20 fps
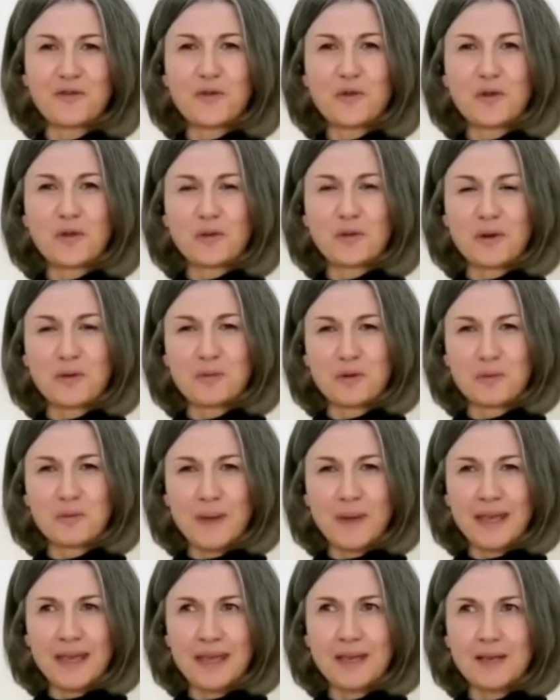fourth one
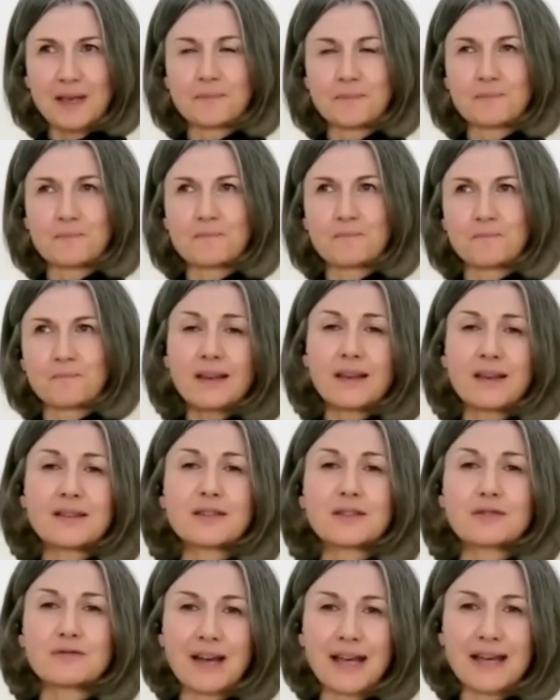would be
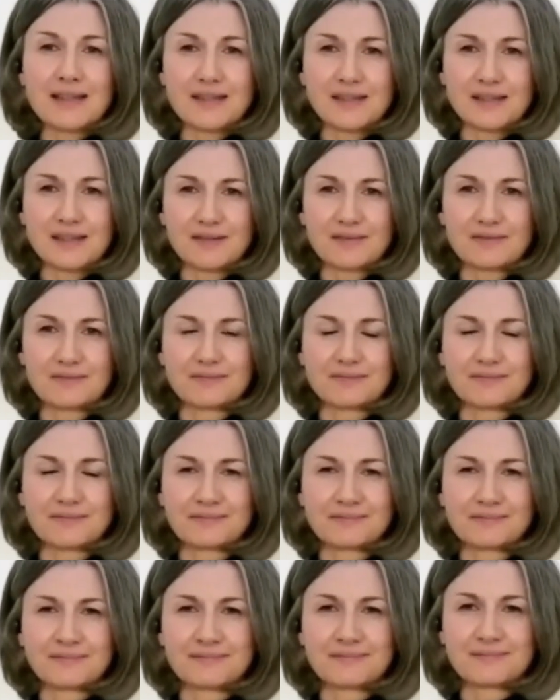learn to rest,
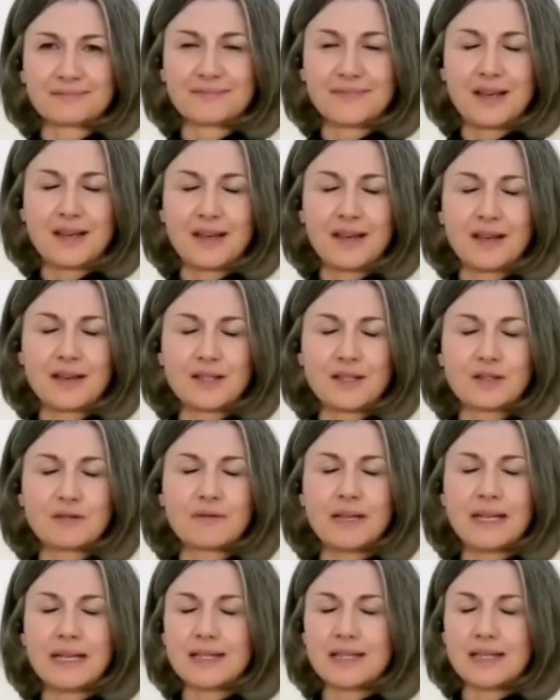learn
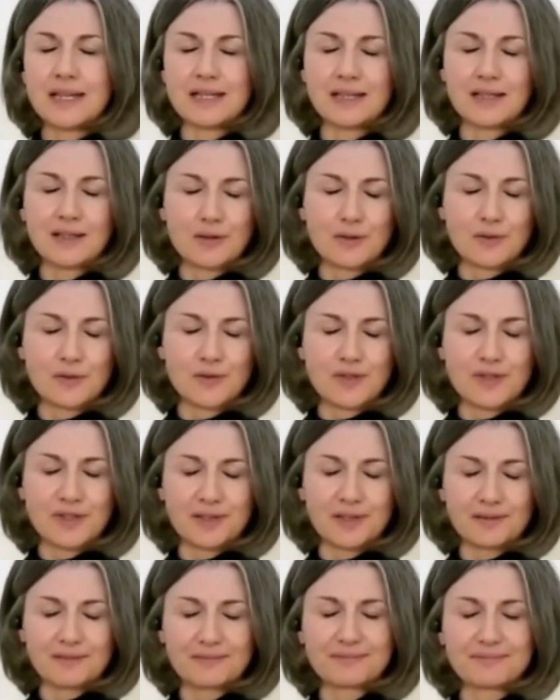to release that
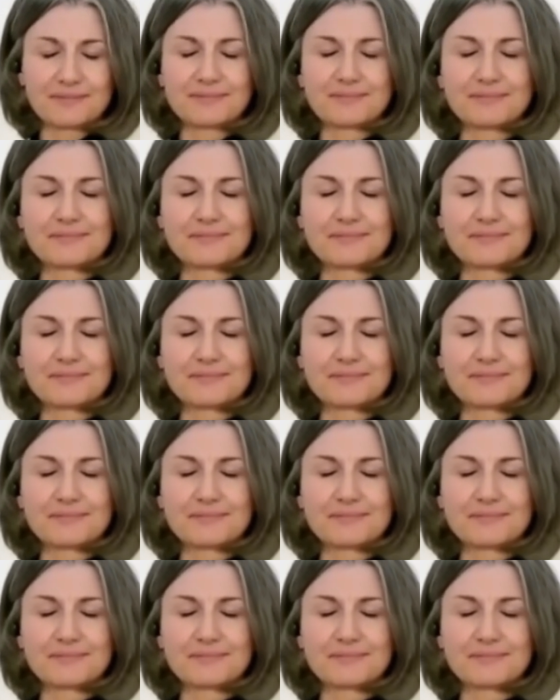exhaustion.